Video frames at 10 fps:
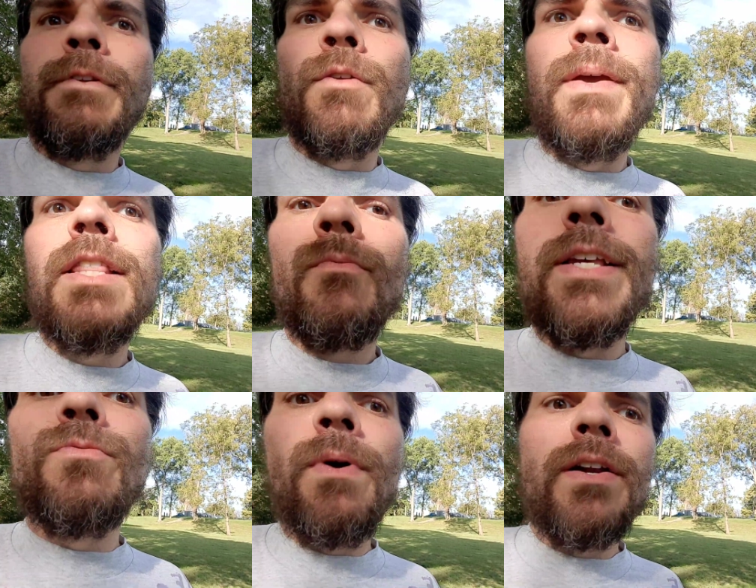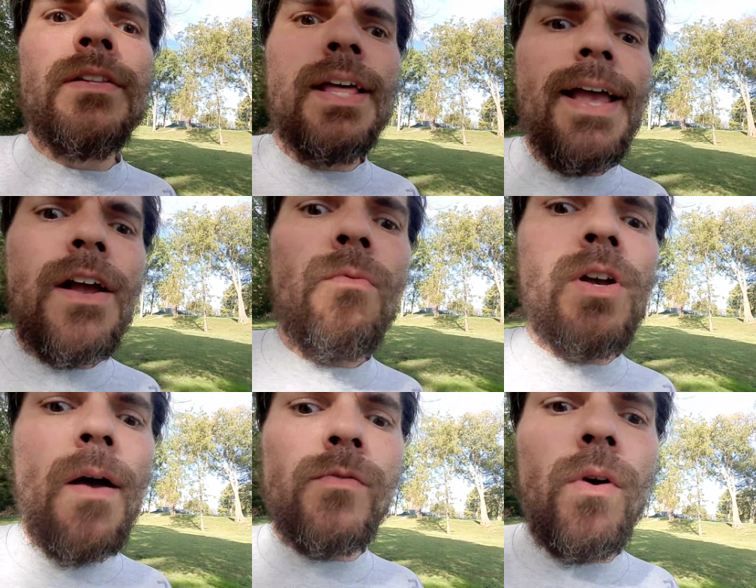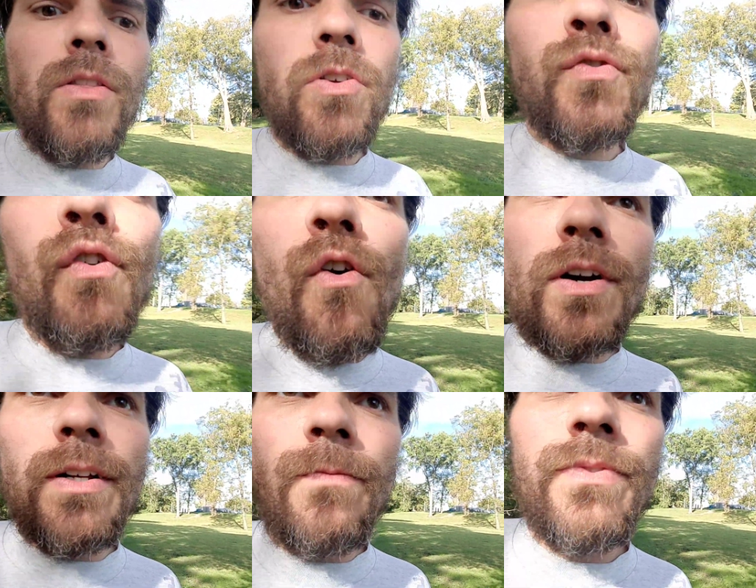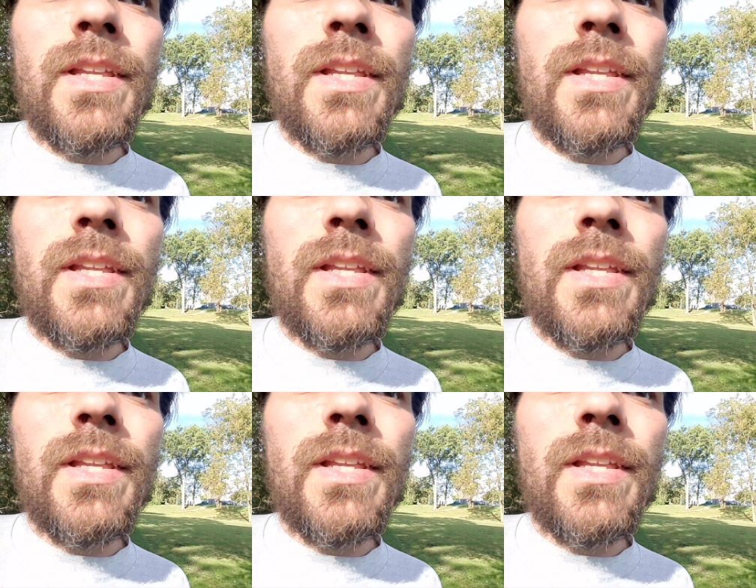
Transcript: To me, the race winner there will come to one of those four.